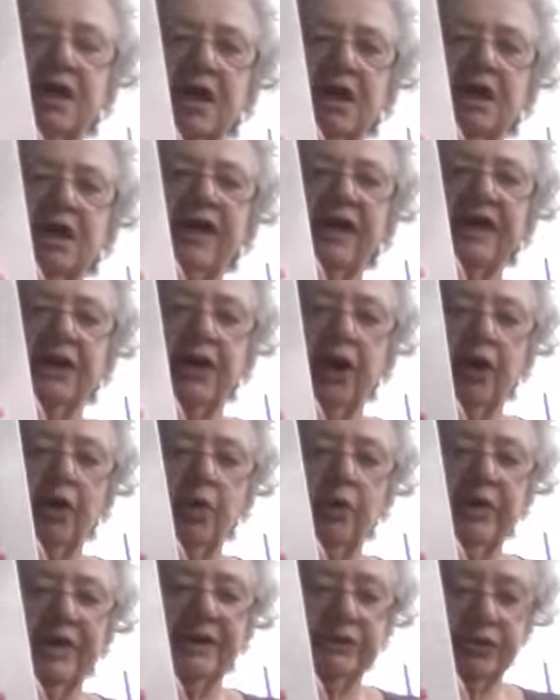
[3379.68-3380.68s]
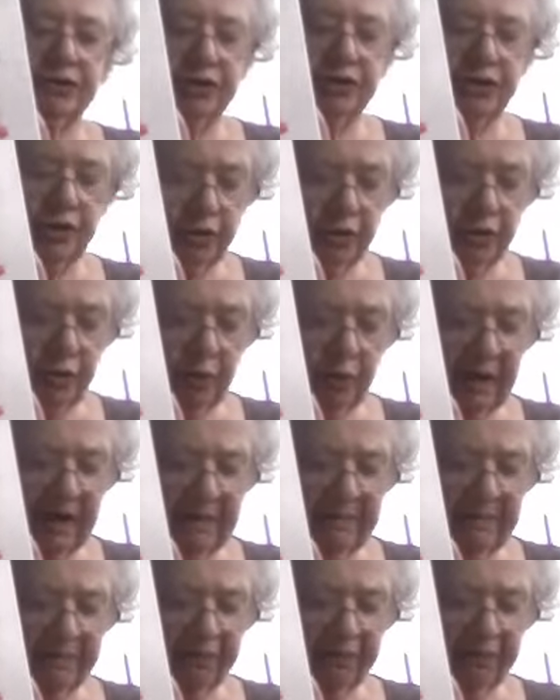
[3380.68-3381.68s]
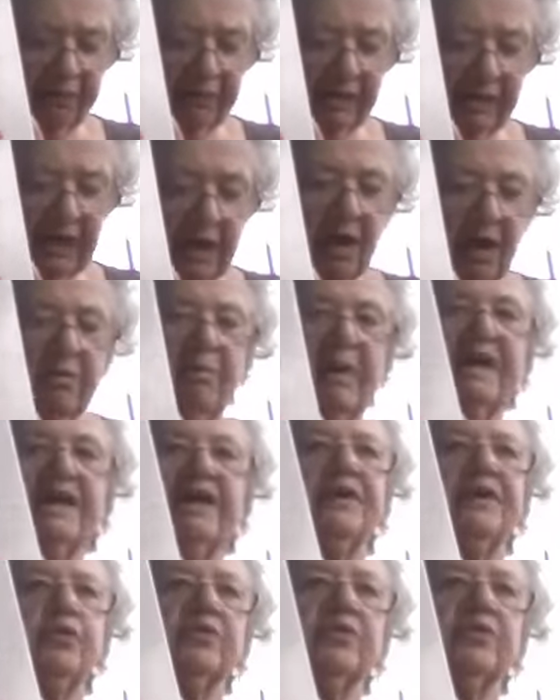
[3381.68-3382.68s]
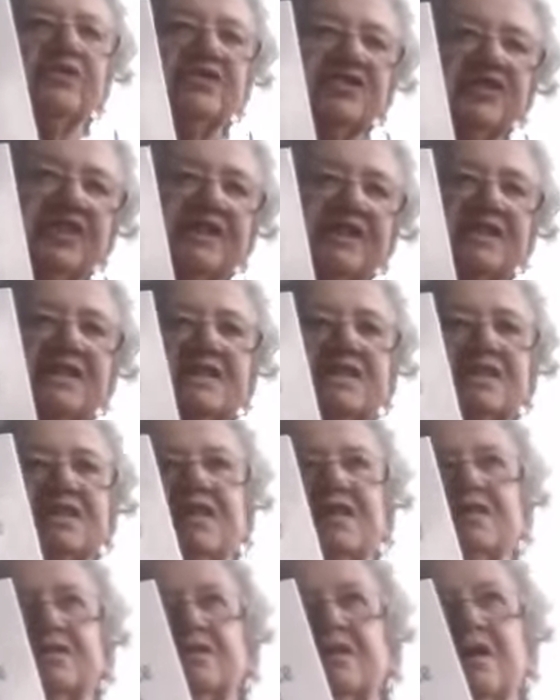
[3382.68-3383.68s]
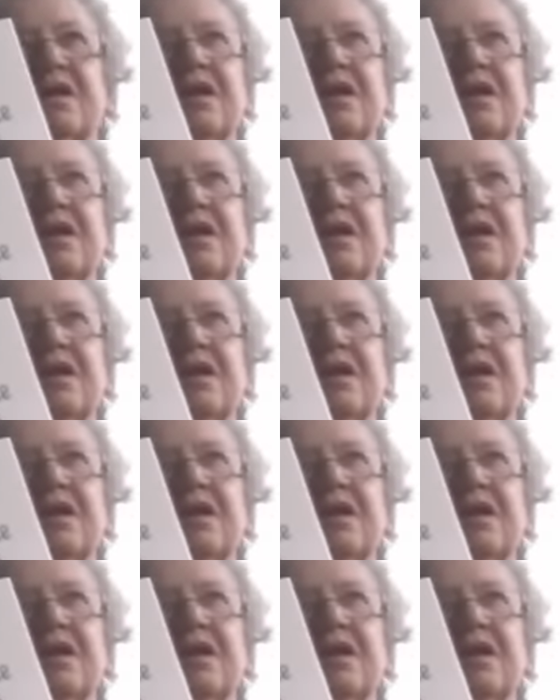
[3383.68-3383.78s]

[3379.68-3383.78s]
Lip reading: they go into making resists and